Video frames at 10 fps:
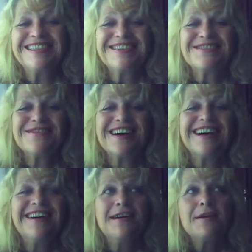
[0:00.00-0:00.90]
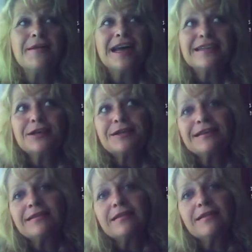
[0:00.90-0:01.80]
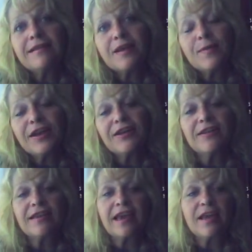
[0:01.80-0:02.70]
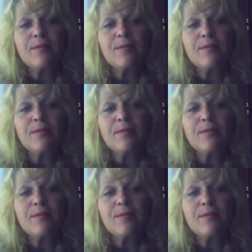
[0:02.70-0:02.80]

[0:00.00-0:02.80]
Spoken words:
so that's a silly thing, but a good thing.